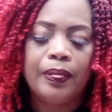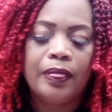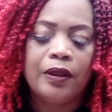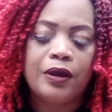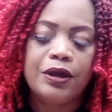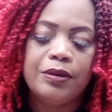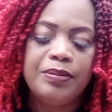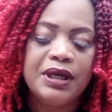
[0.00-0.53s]

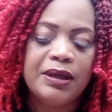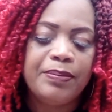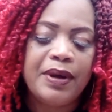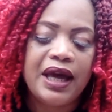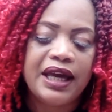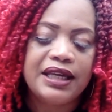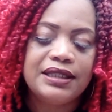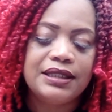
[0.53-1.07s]
Could be a
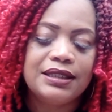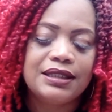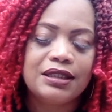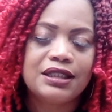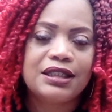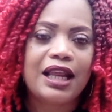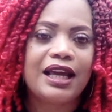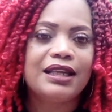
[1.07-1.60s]
Pisces.
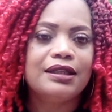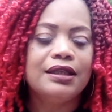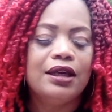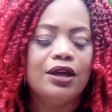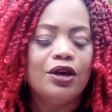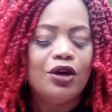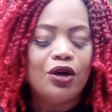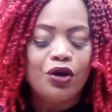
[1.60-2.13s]
It's like
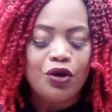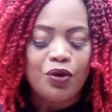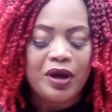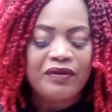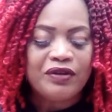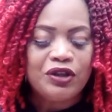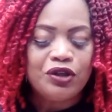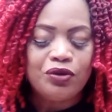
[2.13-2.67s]

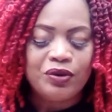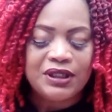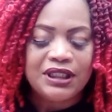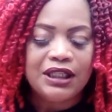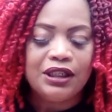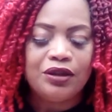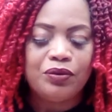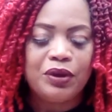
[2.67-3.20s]
whoever you were
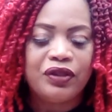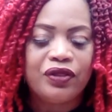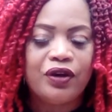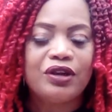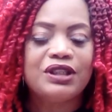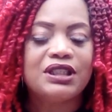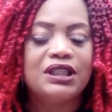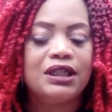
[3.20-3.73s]
dealing with,
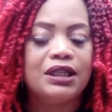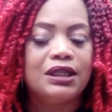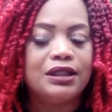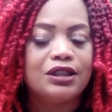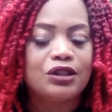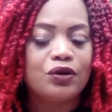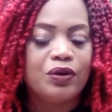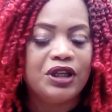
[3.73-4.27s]
they're sitting
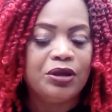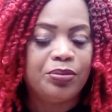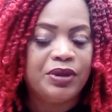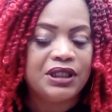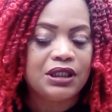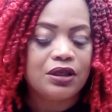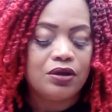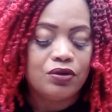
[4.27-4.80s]
this Queen of
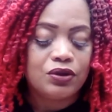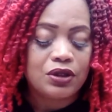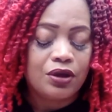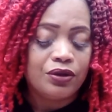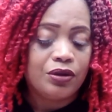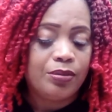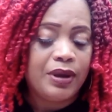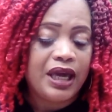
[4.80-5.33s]
Pentacles on
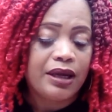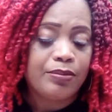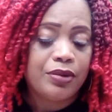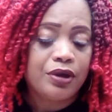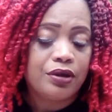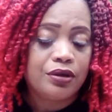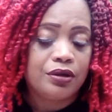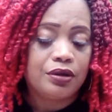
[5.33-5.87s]
the back
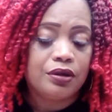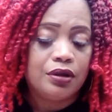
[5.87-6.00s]
burner.